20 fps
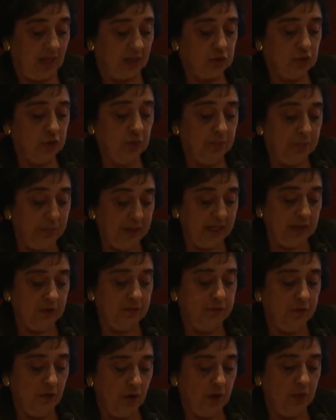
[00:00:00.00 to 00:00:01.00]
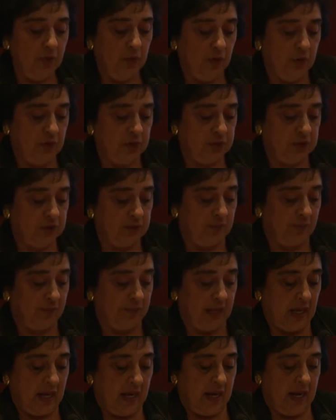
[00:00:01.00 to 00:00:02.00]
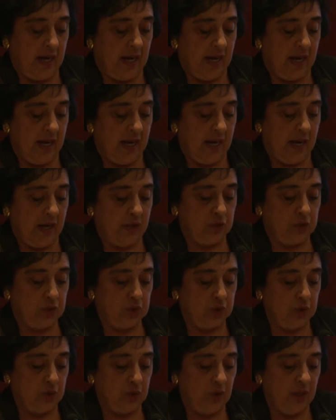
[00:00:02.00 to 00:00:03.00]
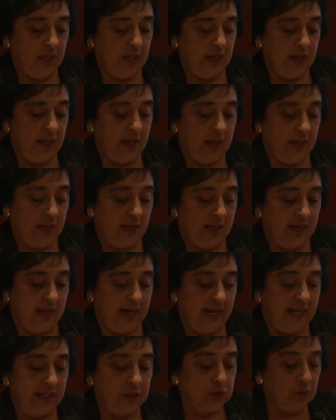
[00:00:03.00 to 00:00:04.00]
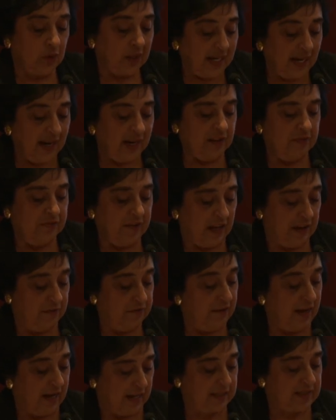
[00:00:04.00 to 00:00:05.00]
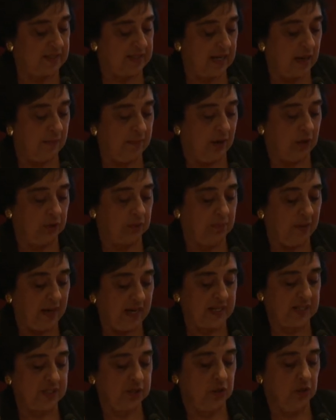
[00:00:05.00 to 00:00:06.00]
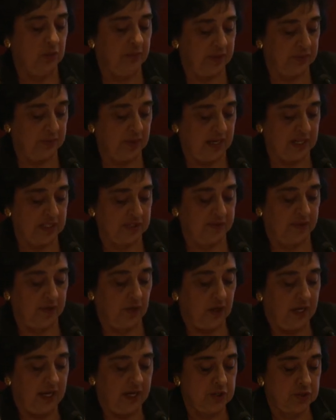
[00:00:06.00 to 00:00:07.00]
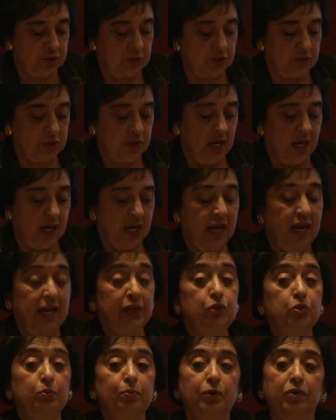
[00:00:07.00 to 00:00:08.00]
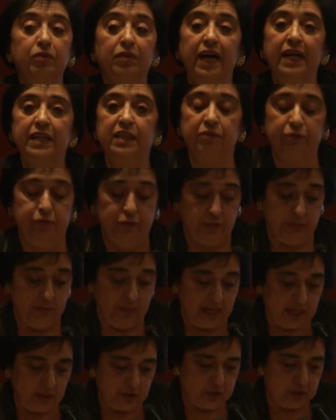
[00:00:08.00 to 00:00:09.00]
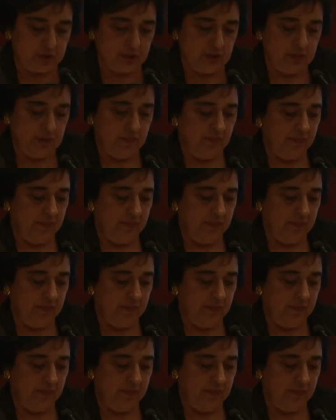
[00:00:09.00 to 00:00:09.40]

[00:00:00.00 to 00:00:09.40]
to bring forward and to clarify facts about past human rights violations and to provide information